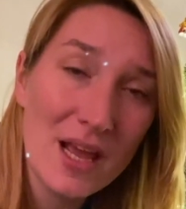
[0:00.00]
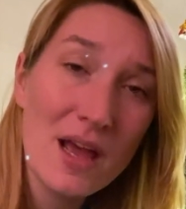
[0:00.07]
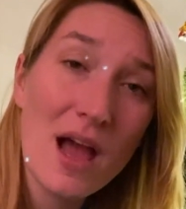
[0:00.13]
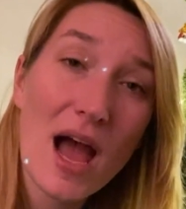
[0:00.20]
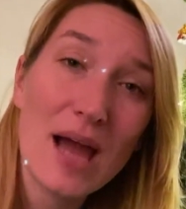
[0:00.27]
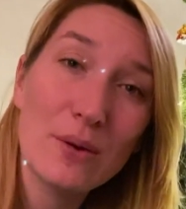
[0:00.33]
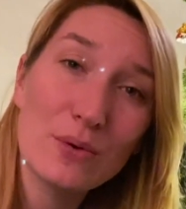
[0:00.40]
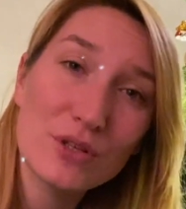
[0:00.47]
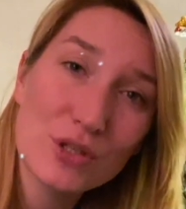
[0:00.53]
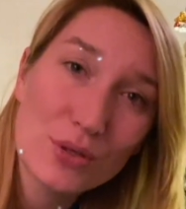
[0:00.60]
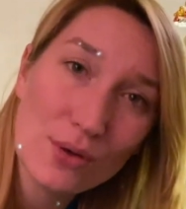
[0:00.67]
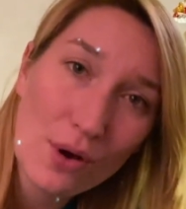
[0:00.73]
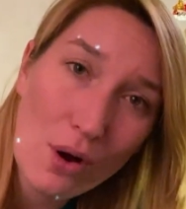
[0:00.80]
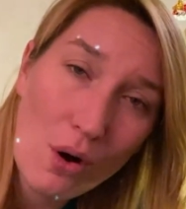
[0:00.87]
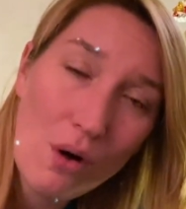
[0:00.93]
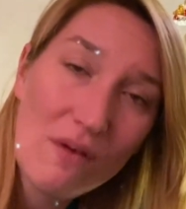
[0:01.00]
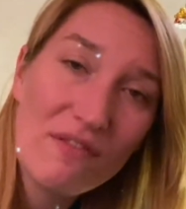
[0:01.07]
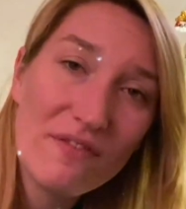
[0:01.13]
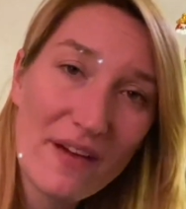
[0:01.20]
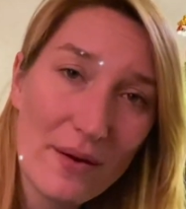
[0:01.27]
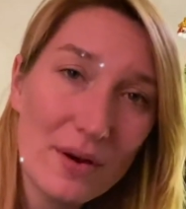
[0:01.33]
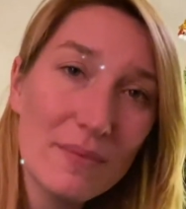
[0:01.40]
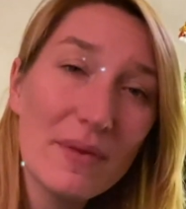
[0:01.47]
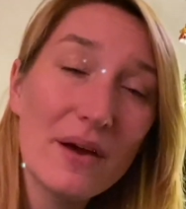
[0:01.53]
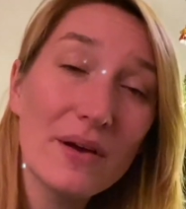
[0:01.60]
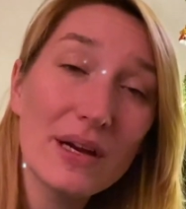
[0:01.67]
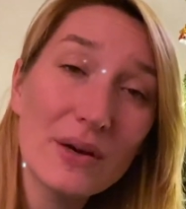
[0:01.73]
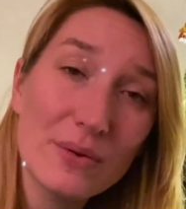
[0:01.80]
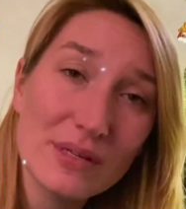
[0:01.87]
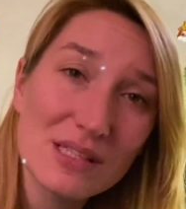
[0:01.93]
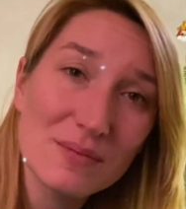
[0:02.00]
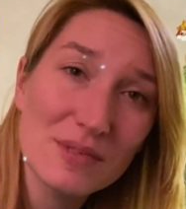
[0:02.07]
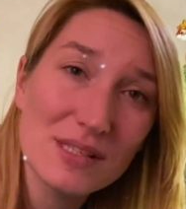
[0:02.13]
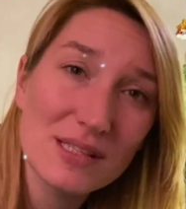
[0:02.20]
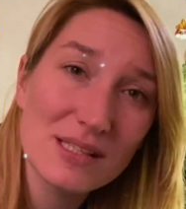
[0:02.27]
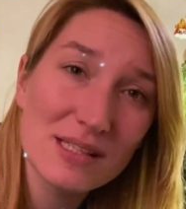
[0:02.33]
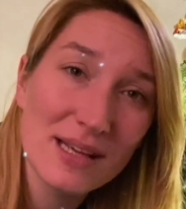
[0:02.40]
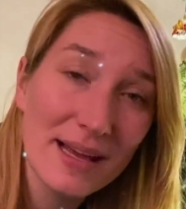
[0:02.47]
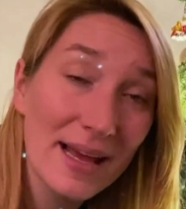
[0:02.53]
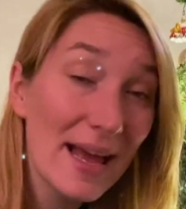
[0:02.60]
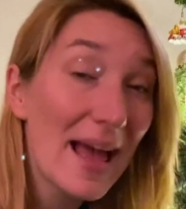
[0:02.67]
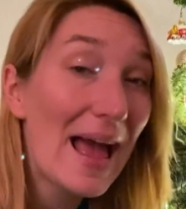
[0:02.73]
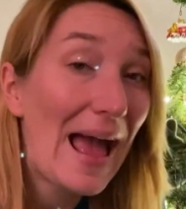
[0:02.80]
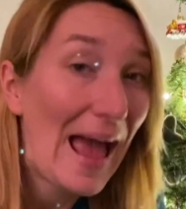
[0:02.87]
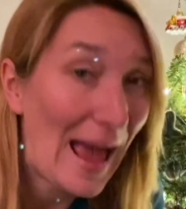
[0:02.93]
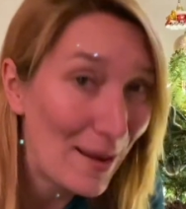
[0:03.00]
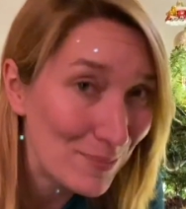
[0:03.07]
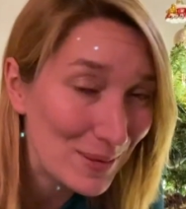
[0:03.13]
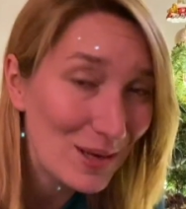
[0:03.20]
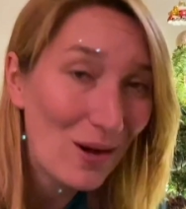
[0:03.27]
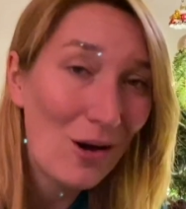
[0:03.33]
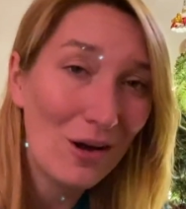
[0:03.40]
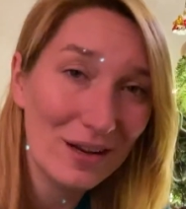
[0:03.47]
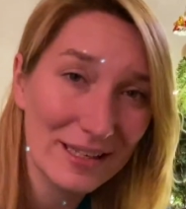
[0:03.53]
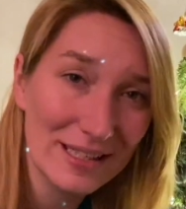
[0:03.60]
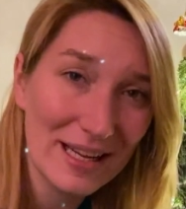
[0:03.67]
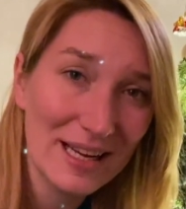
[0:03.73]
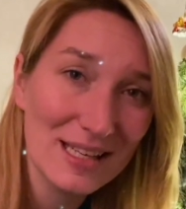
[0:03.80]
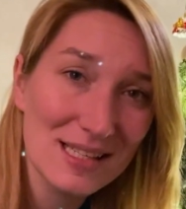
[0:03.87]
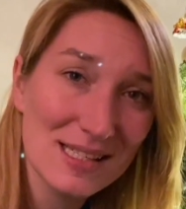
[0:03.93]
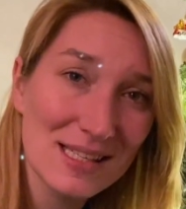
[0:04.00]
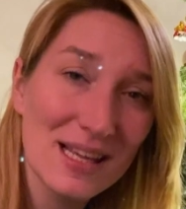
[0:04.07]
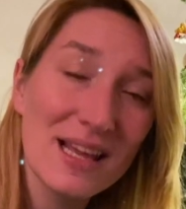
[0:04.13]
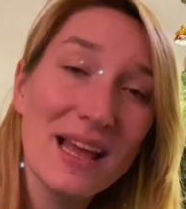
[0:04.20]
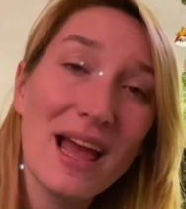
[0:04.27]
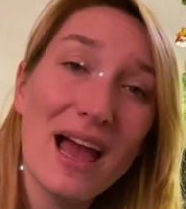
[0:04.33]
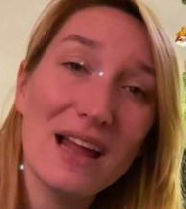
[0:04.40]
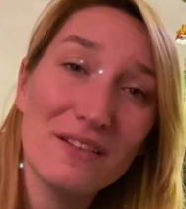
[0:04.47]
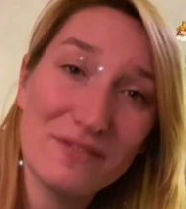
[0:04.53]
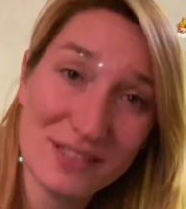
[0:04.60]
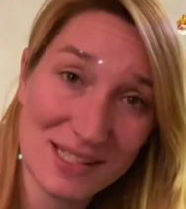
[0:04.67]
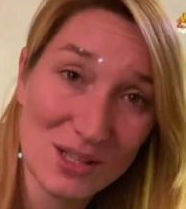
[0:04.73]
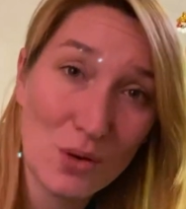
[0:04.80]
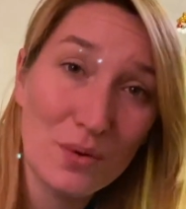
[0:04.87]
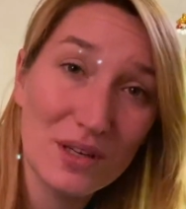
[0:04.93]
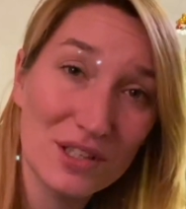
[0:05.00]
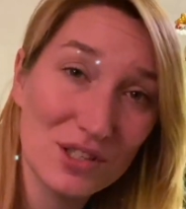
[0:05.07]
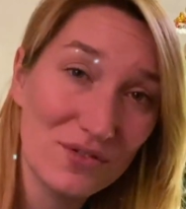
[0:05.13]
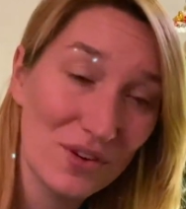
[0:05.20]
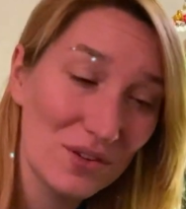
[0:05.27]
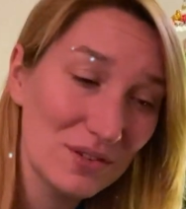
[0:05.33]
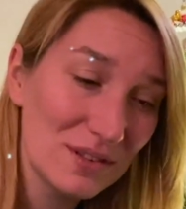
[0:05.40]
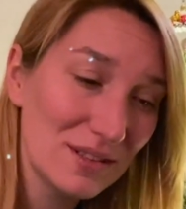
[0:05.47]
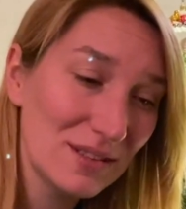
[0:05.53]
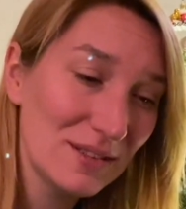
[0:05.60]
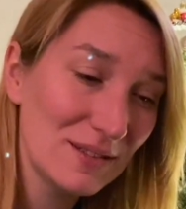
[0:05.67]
I wish you all very Merry Christmas, Happy Holidays, and Wesołych Świąt.